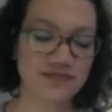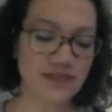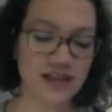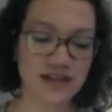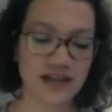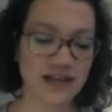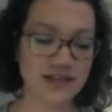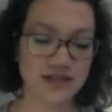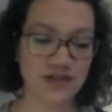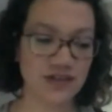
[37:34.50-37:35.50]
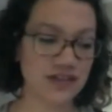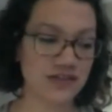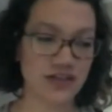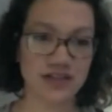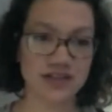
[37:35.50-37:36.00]
The class is only as
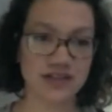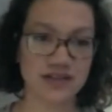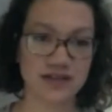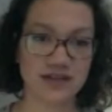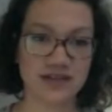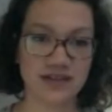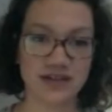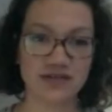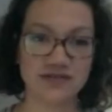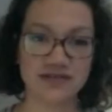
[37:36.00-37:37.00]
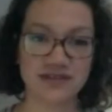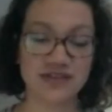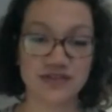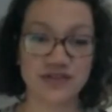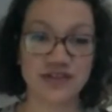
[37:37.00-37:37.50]
good as the
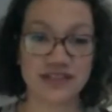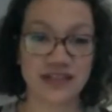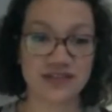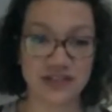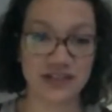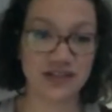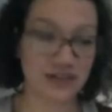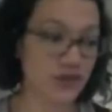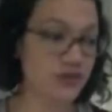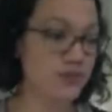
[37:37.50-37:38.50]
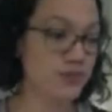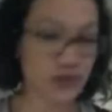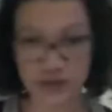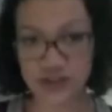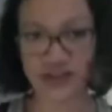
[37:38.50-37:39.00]
students actually,
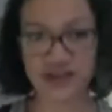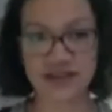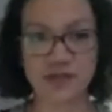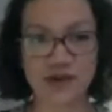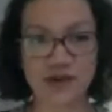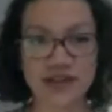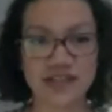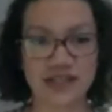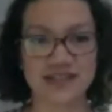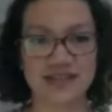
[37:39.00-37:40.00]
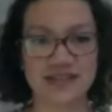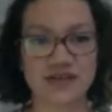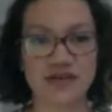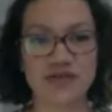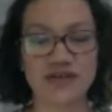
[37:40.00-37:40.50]
producing the projects. And
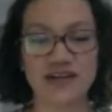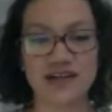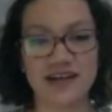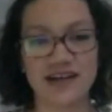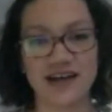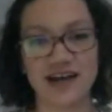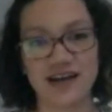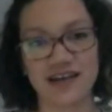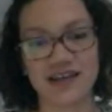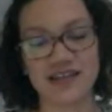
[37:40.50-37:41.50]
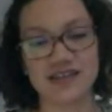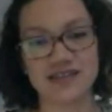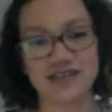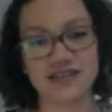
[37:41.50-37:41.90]
so it's